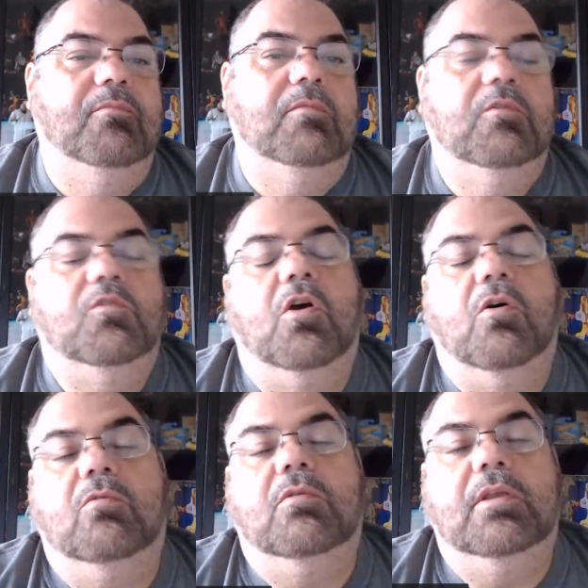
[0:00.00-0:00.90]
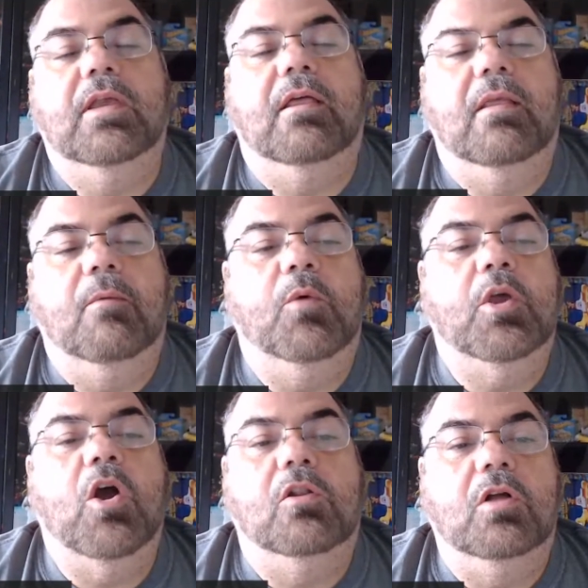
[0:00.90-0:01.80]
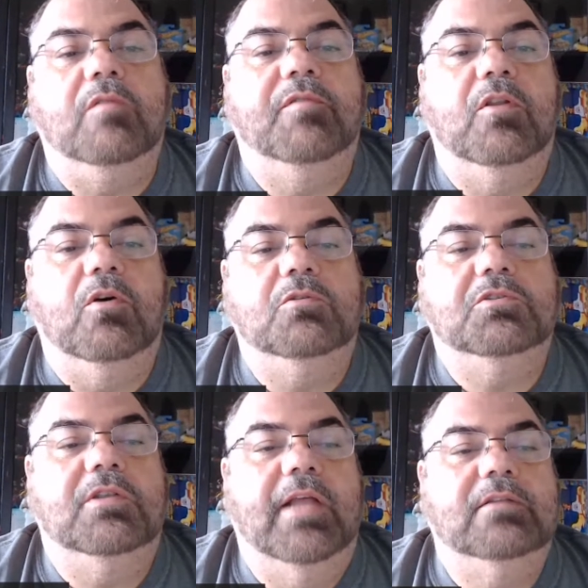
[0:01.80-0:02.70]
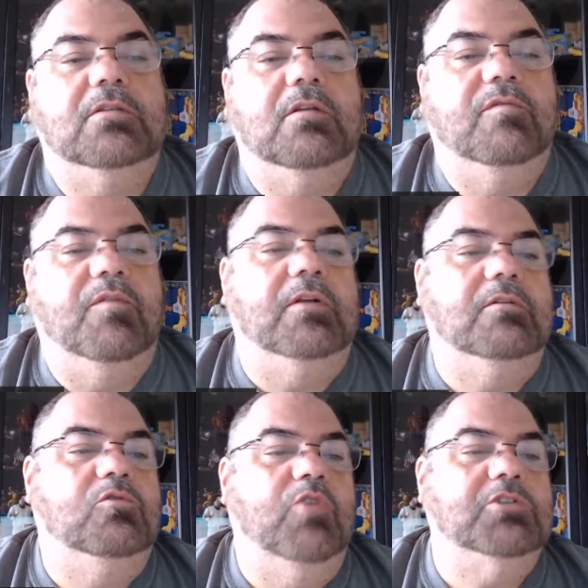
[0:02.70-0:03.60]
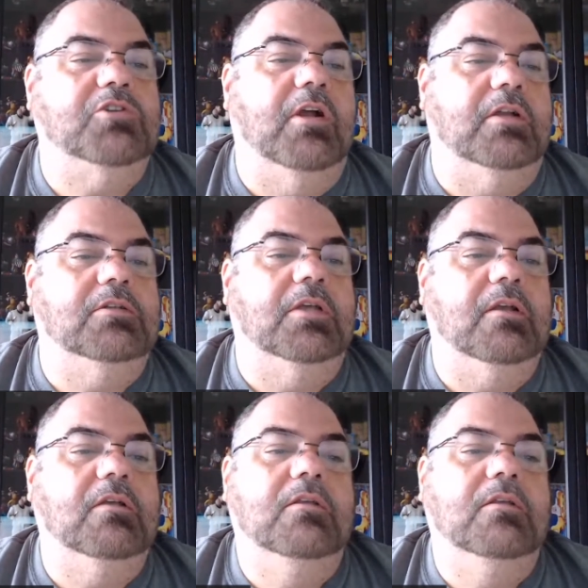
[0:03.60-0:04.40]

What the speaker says: So yeah, we all look for those, and that's the fun treasure hunting.